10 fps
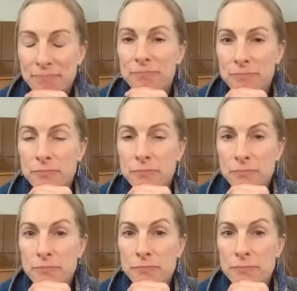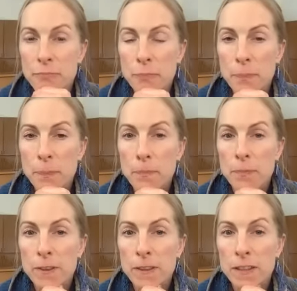maybe like doing little
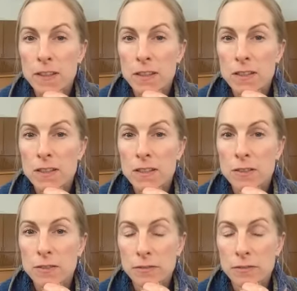exchanges and like